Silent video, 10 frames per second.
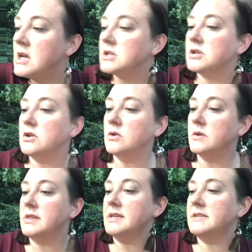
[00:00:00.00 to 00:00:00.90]
So
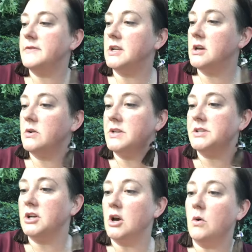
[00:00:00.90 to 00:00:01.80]
this video is
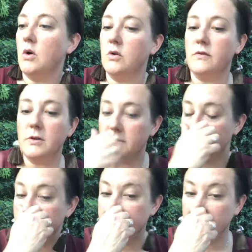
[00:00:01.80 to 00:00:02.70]
to go over
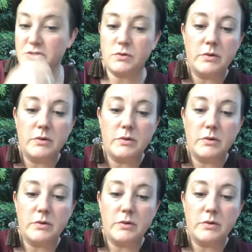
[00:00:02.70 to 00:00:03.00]
the Essential